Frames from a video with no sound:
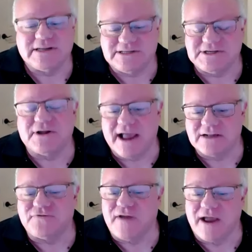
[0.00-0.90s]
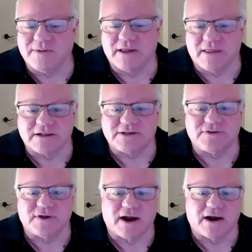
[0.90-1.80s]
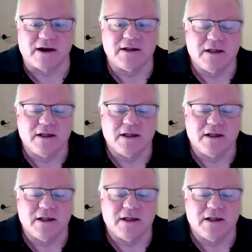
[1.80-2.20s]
And he still has family that's there